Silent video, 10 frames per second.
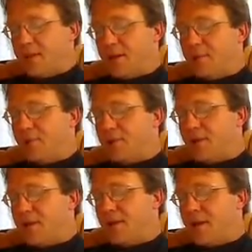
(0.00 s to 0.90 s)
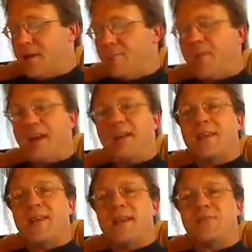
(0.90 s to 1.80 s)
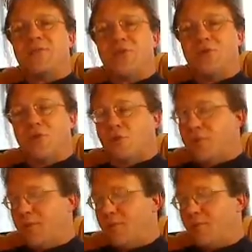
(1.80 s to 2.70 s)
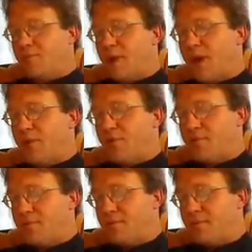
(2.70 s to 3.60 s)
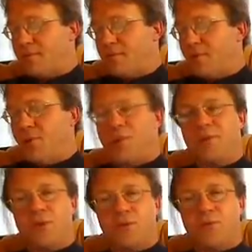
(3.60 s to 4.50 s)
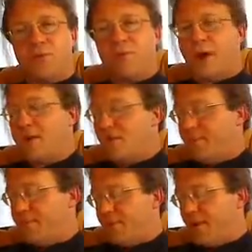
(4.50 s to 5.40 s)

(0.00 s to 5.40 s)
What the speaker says: Number 2 says, ¿Para quién son los libros, Paco? Who are the books for, Paco?